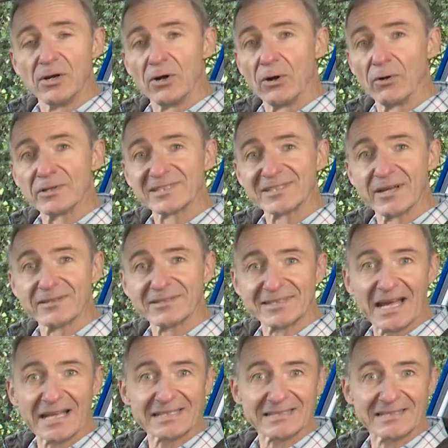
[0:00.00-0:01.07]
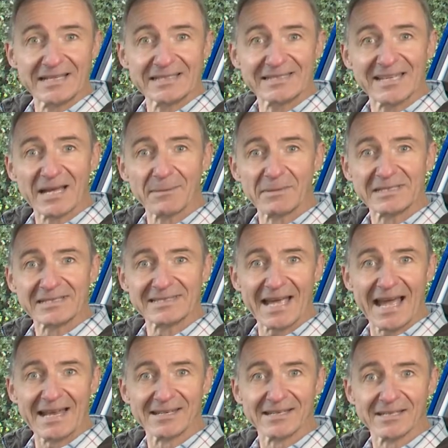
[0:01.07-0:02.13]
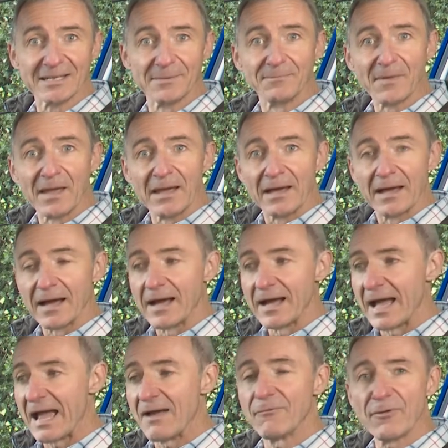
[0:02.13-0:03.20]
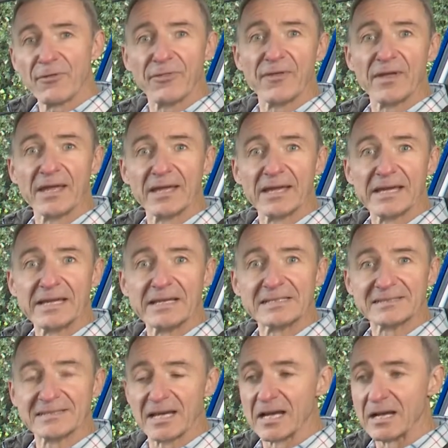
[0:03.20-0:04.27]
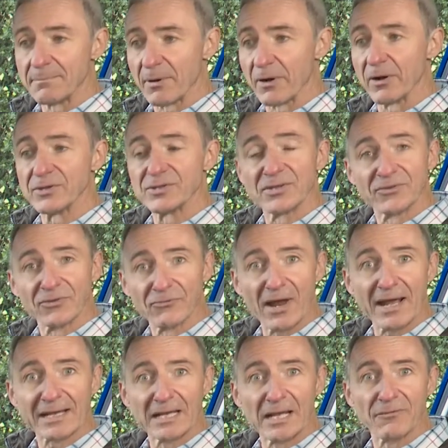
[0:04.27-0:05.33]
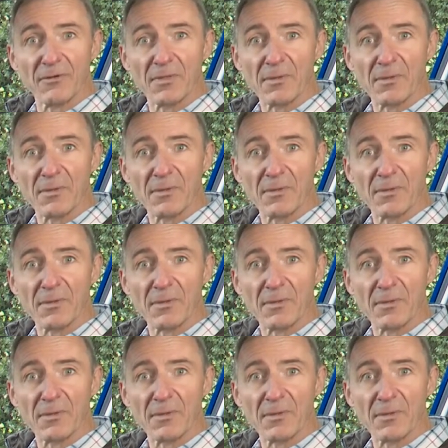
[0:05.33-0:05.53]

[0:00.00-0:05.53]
also sets the segment standard. Everything is borrowed directly from the